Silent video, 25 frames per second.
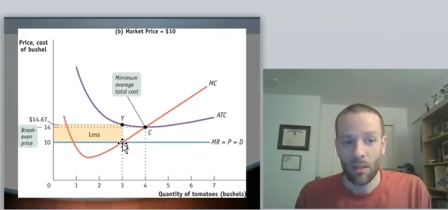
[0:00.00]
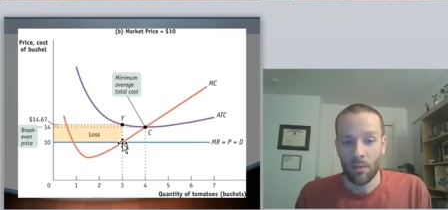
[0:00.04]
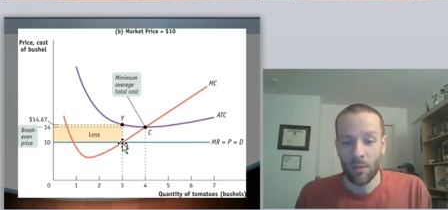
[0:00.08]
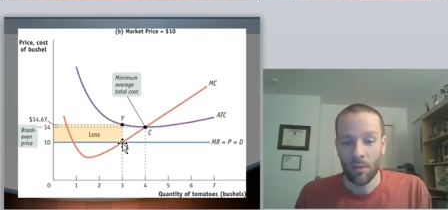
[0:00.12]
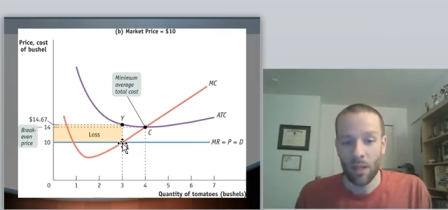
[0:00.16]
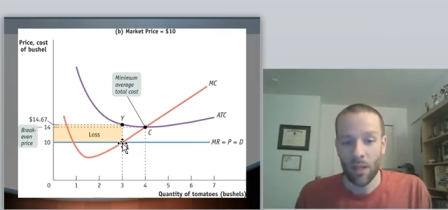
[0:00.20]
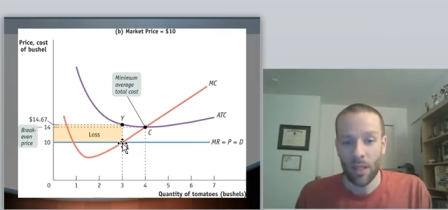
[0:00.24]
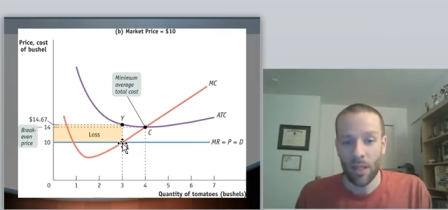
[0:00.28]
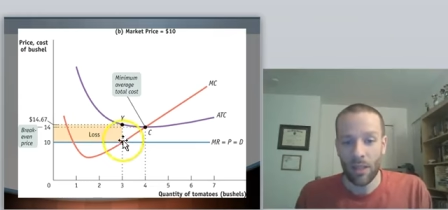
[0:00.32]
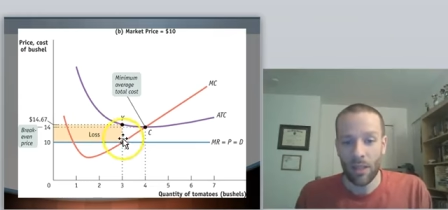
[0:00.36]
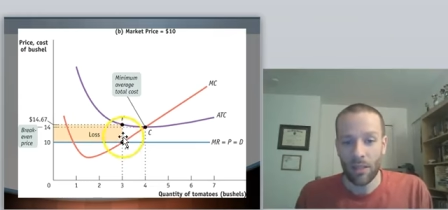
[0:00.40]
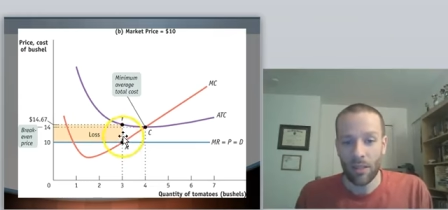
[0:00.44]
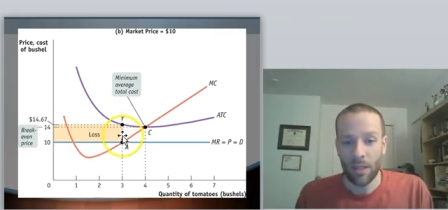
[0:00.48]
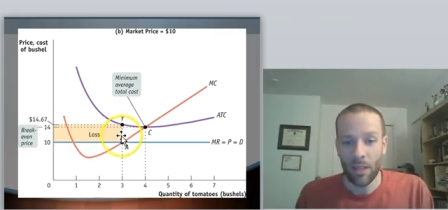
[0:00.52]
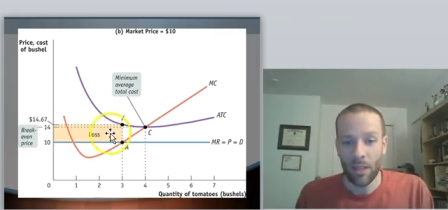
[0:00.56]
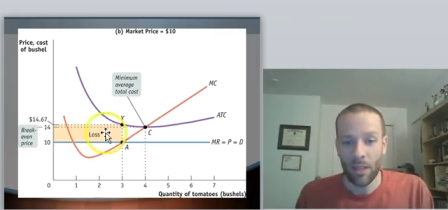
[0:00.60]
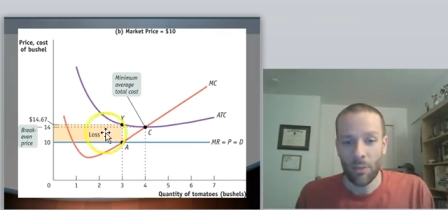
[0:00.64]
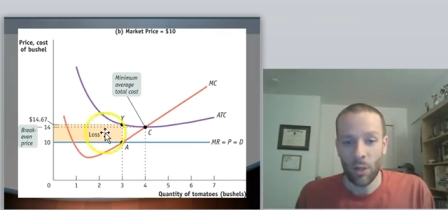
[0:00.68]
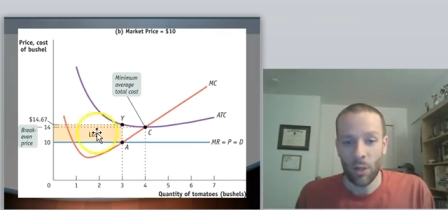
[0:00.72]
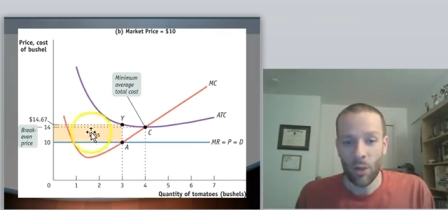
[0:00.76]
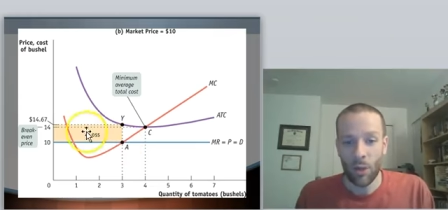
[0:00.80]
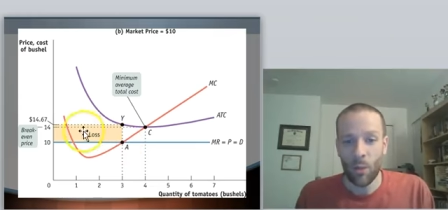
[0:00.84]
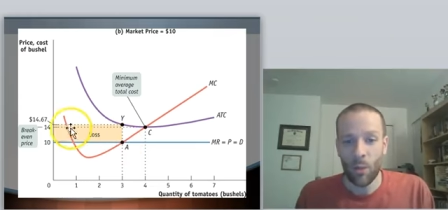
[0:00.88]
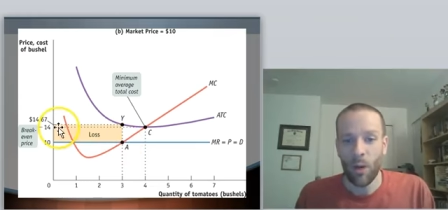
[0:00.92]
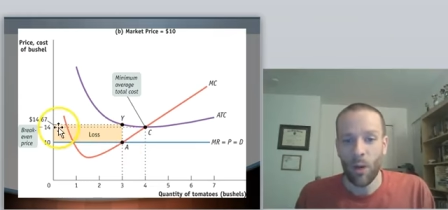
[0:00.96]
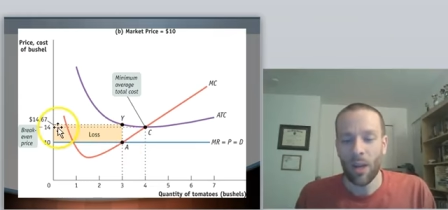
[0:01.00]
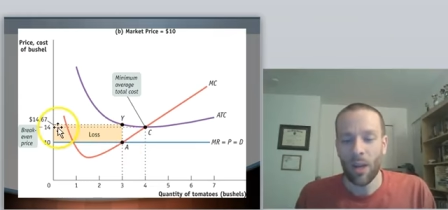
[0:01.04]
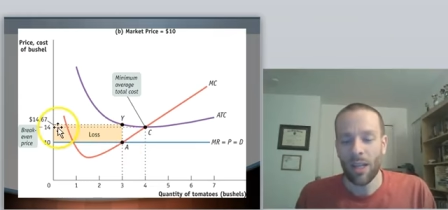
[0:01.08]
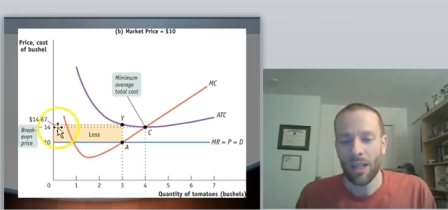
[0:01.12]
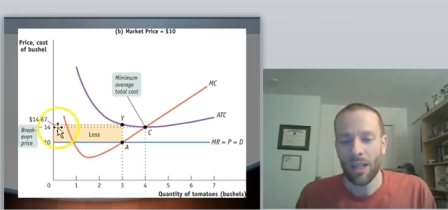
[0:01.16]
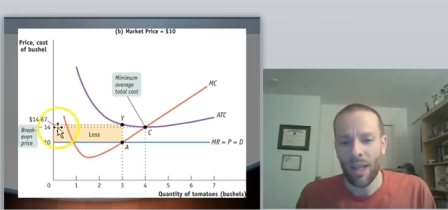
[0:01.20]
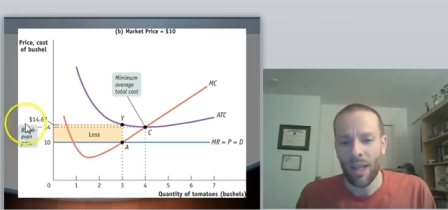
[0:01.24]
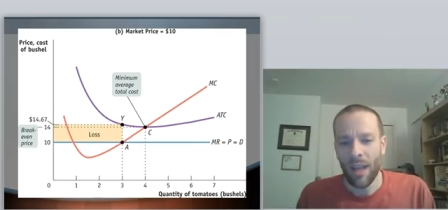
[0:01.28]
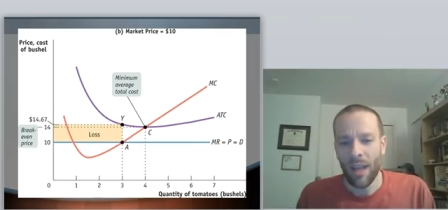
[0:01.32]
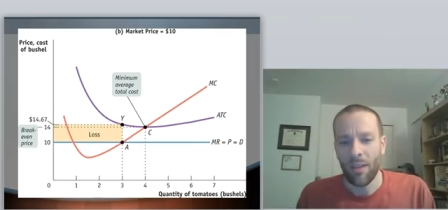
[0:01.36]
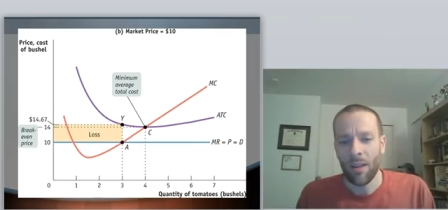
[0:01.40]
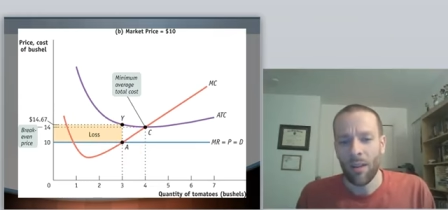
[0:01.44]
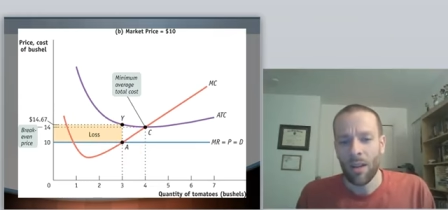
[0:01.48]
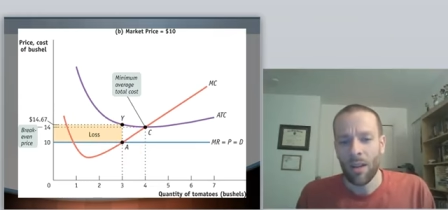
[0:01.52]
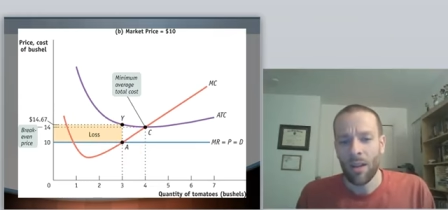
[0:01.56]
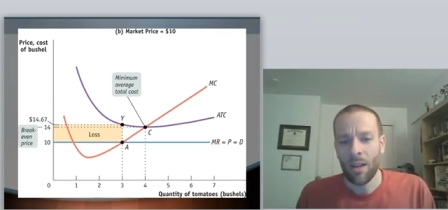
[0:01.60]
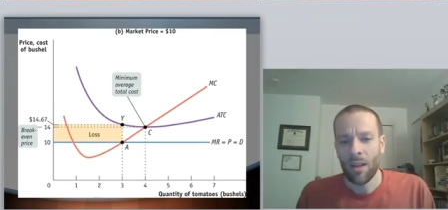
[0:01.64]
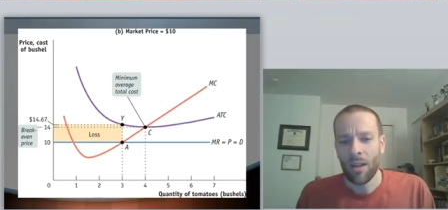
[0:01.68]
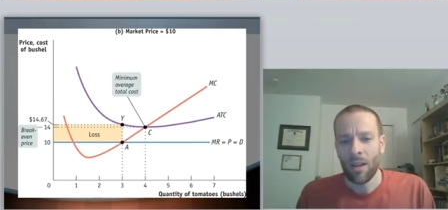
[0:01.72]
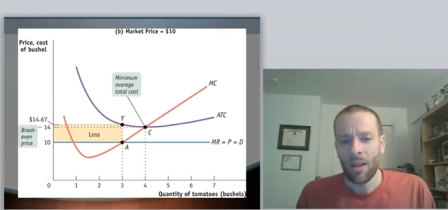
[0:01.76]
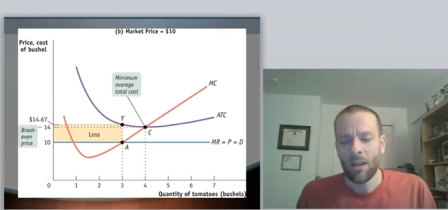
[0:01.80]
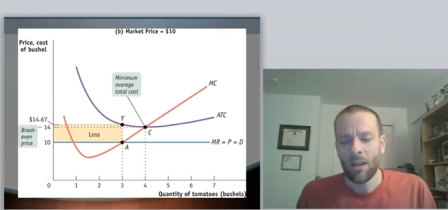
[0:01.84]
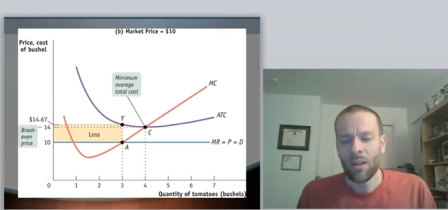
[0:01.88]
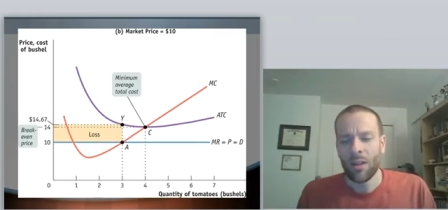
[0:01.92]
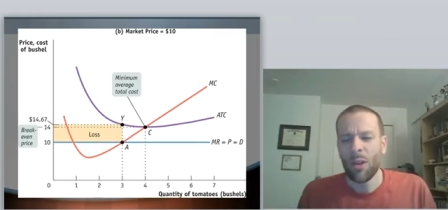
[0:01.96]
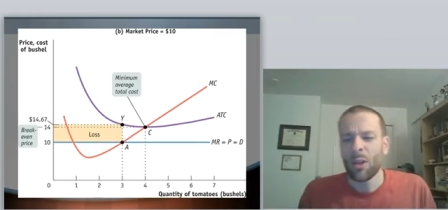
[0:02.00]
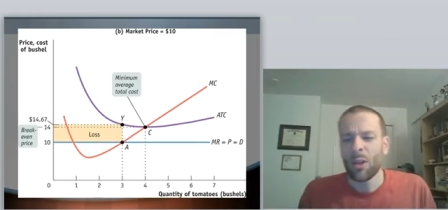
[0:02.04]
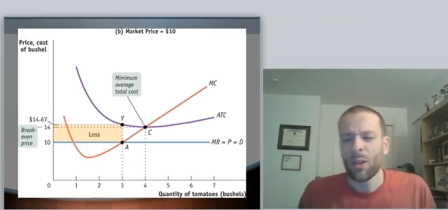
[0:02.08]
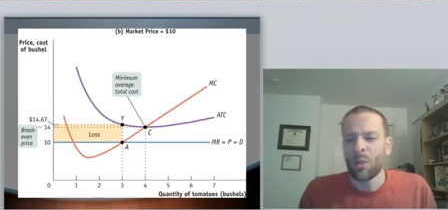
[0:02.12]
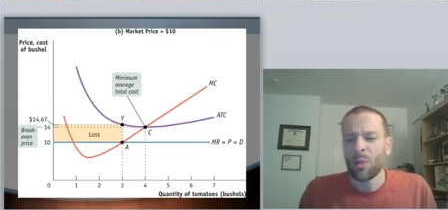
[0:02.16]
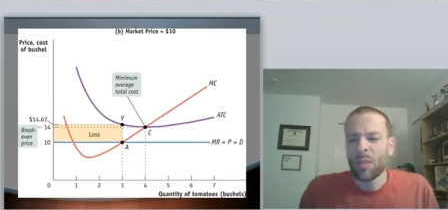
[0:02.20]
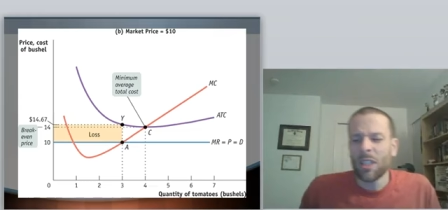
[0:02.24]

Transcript: right, times our quantity. Now, notice